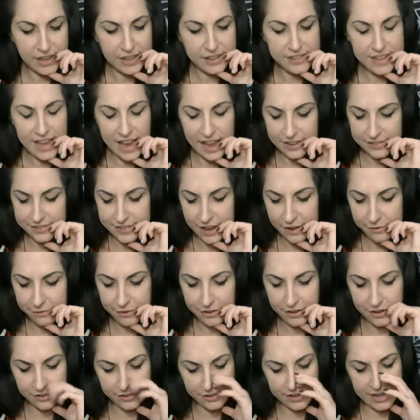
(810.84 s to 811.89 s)
Yeah,
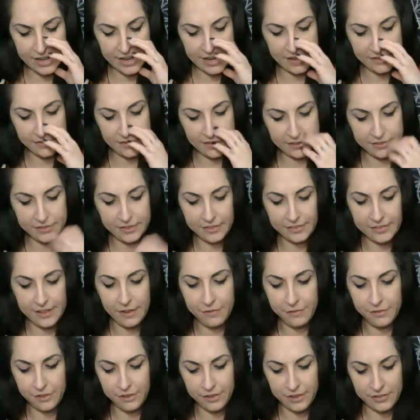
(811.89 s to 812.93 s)
definitely. This is
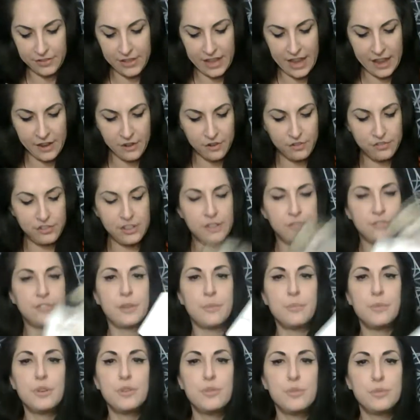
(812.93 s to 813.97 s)
definitely the energy of
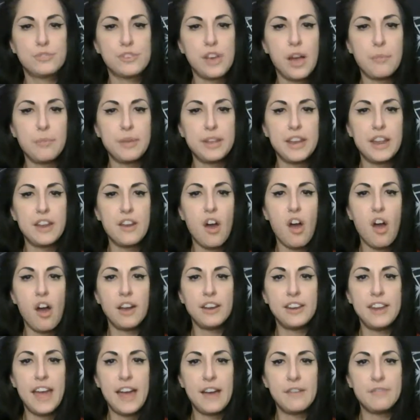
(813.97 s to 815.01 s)
someone who's coming in
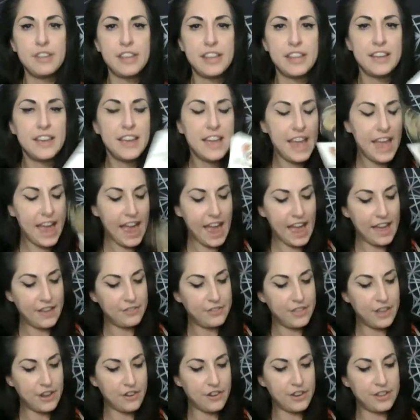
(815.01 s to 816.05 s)
hot and heavy.
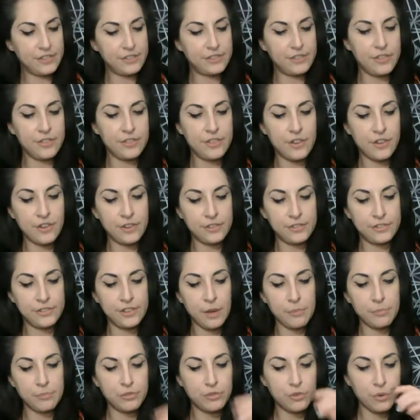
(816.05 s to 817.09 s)
And there is, there is
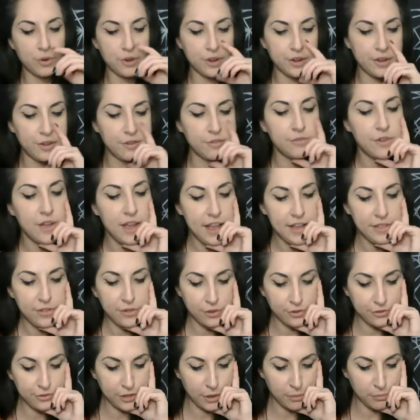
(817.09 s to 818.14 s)
some sort of,
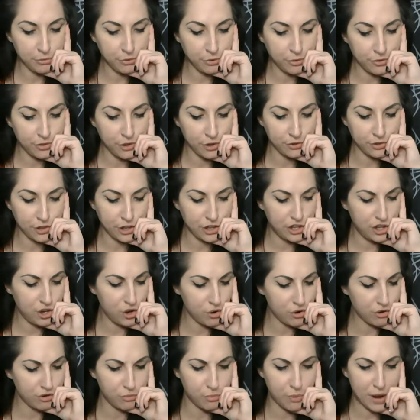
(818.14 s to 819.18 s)
there's some, there's a
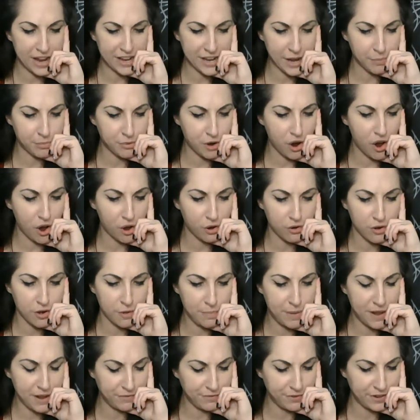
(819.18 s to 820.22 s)
huge wake up call or
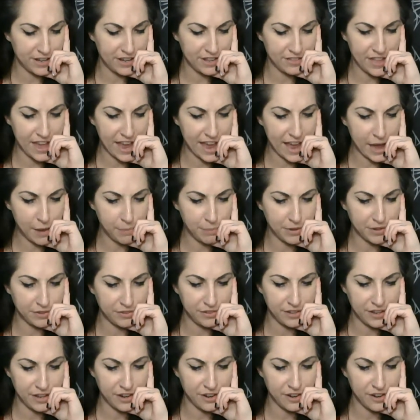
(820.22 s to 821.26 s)
epiphany that
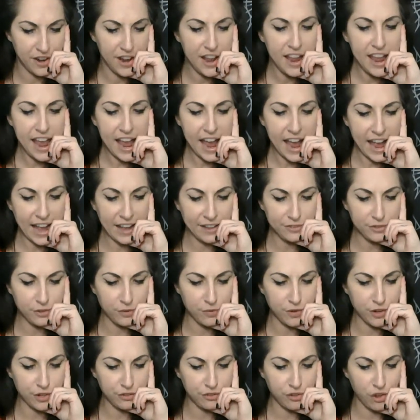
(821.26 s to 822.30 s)
happens here as a
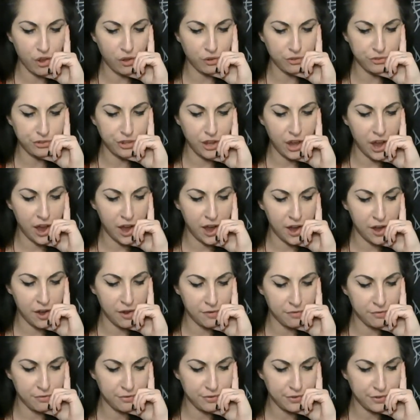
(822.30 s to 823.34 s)
result
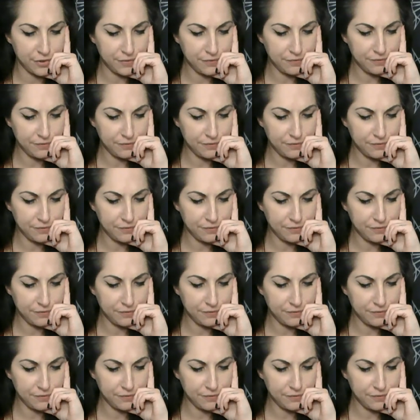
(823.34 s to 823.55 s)
of,